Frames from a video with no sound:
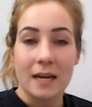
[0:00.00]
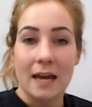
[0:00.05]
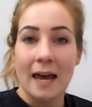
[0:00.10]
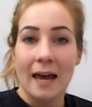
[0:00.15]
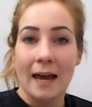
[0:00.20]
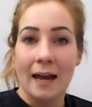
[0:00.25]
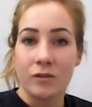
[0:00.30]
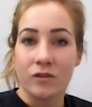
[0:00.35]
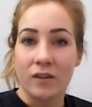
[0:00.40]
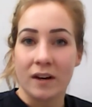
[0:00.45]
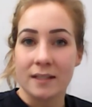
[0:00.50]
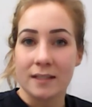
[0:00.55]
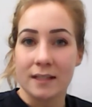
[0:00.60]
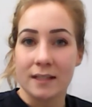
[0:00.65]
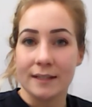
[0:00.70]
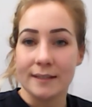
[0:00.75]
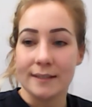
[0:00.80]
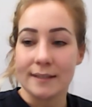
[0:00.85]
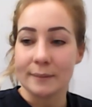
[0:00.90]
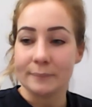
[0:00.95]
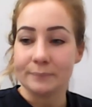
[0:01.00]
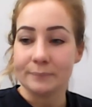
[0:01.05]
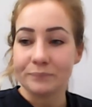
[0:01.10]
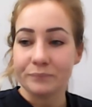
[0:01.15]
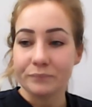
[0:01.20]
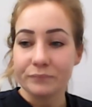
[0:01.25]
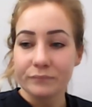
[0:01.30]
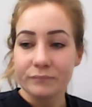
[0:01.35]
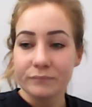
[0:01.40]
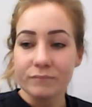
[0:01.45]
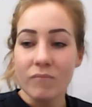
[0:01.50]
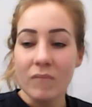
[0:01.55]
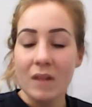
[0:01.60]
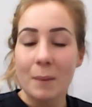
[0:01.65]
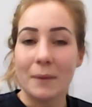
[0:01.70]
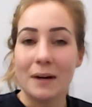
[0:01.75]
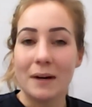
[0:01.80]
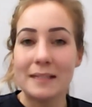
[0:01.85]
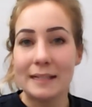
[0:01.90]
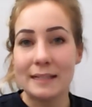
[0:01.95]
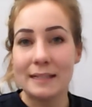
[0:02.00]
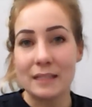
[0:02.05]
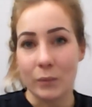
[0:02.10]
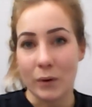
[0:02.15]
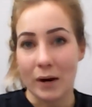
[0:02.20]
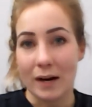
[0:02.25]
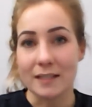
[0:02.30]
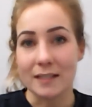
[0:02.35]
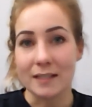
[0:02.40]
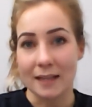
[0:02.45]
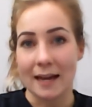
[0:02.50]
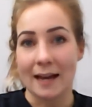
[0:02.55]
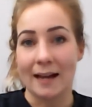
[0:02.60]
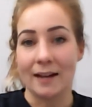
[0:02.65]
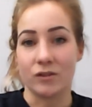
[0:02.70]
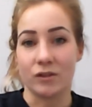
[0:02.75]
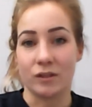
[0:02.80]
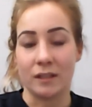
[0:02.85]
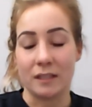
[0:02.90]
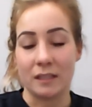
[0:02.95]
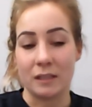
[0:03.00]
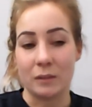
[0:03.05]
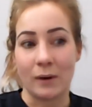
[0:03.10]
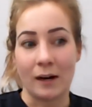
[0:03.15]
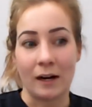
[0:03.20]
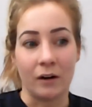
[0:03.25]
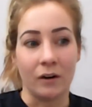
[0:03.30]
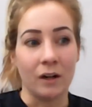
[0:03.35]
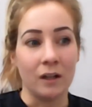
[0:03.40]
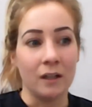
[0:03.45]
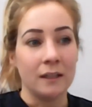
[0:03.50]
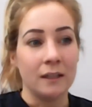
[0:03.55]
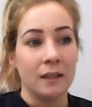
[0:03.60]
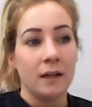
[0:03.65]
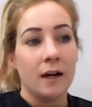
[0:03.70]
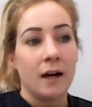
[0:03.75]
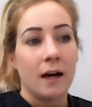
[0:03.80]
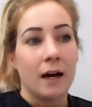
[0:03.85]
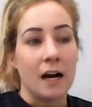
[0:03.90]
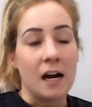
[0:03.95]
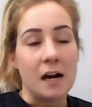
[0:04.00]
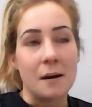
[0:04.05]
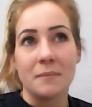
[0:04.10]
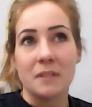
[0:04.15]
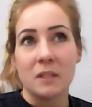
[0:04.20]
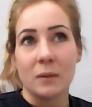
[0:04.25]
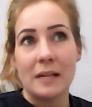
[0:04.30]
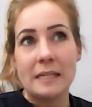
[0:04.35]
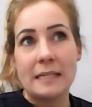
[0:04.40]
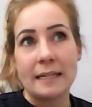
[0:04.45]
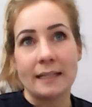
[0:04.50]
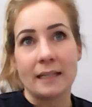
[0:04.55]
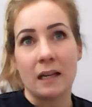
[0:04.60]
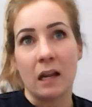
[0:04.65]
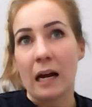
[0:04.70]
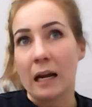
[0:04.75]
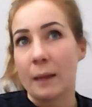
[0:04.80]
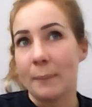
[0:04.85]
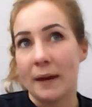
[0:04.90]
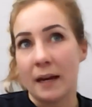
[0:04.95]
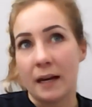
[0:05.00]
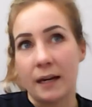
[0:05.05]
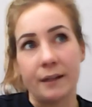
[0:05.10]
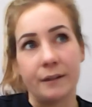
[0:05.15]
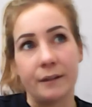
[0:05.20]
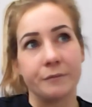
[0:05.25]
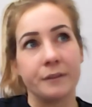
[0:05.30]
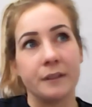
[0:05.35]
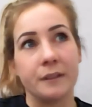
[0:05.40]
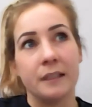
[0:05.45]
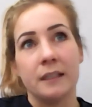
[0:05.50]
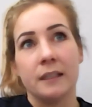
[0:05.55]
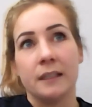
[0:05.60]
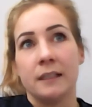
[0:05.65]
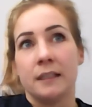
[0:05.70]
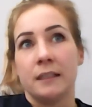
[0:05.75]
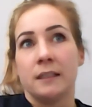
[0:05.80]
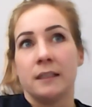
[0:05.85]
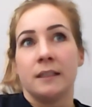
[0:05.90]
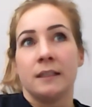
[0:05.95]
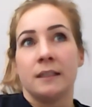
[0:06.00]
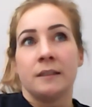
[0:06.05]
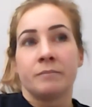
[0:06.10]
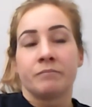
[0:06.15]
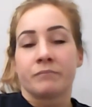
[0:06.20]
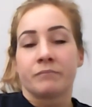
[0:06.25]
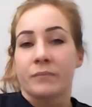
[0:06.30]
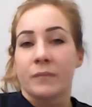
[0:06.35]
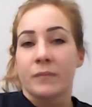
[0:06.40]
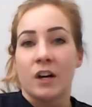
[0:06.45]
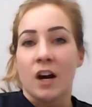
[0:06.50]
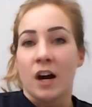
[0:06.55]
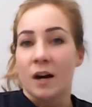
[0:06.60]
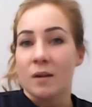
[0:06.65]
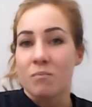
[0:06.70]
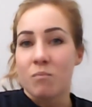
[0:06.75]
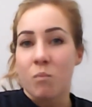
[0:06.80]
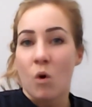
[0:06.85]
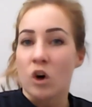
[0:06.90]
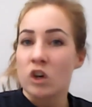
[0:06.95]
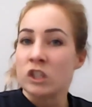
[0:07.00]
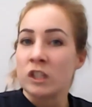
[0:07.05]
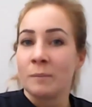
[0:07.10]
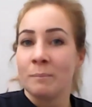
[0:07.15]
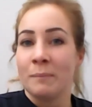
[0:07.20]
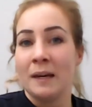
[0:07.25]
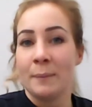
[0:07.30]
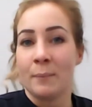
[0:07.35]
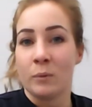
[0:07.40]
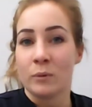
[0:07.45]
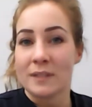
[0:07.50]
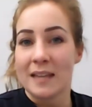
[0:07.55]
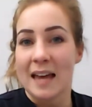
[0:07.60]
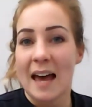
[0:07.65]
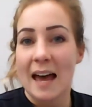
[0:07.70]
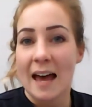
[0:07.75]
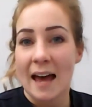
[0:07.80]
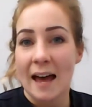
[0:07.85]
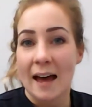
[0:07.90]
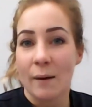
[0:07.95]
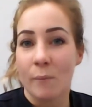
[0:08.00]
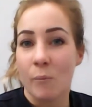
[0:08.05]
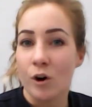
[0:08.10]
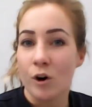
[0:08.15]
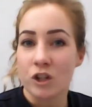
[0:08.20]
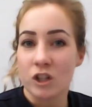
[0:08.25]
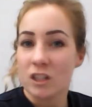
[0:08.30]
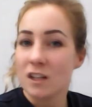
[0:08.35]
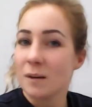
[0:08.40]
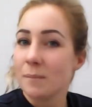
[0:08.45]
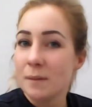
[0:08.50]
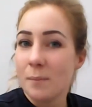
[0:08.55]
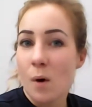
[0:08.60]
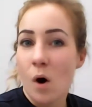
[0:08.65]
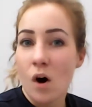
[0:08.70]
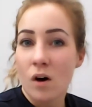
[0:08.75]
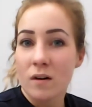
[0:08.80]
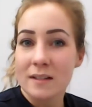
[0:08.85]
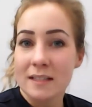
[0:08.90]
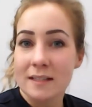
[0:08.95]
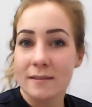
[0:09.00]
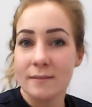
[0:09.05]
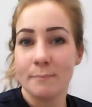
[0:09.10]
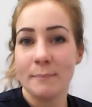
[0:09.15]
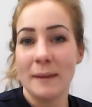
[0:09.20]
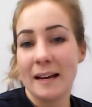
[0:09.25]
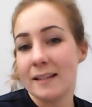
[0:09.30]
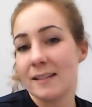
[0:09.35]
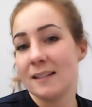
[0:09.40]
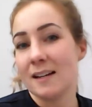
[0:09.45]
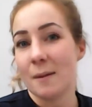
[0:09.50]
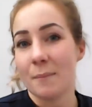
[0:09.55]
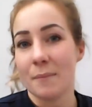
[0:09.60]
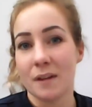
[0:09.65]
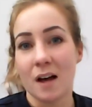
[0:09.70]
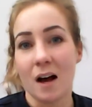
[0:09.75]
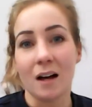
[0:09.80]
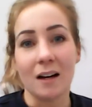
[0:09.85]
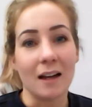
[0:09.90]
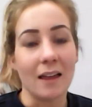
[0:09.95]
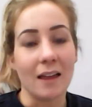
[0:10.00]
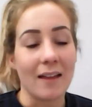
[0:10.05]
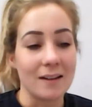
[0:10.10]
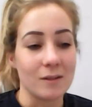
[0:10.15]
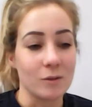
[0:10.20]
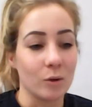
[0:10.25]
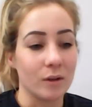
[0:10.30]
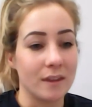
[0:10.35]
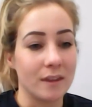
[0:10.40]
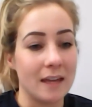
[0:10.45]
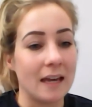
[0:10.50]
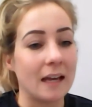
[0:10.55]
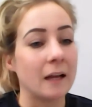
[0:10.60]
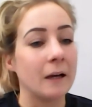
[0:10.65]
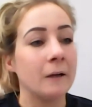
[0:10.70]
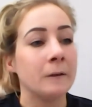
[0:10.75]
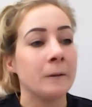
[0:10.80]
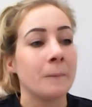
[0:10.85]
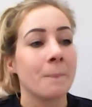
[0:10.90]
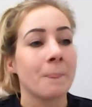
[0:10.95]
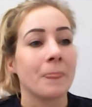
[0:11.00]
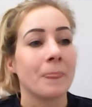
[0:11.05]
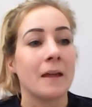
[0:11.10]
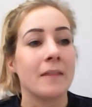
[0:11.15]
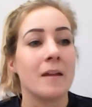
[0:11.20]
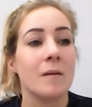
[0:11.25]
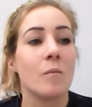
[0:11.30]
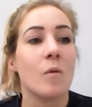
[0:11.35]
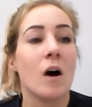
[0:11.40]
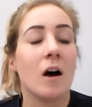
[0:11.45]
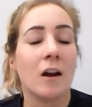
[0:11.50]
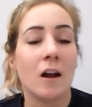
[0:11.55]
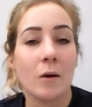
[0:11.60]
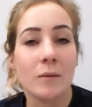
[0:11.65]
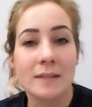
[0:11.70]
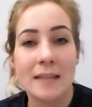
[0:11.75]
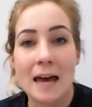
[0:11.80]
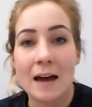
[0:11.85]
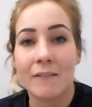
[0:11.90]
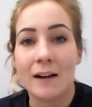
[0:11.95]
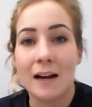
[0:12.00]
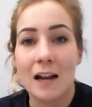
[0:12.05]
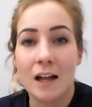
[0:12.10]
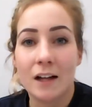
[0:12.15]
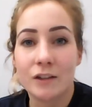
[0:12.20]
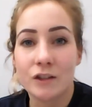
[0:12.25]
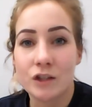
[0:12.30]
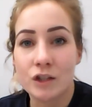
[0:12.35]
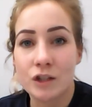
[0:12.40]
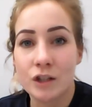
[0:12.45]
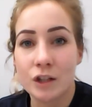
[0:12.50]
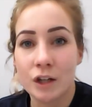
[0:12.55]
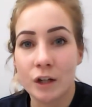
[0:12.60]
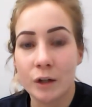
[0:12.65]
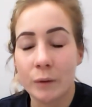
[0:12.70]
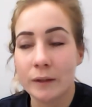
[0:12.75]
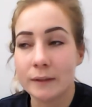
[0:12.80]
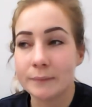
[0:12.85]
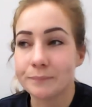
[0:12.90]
a hairdresser's my sister worked at the hairdressers as well. Um, so I did like a bit of, you know, washing people's hair, washing up the pots, mixing up the colour, that sort of thing. And then while I was there, I learned to do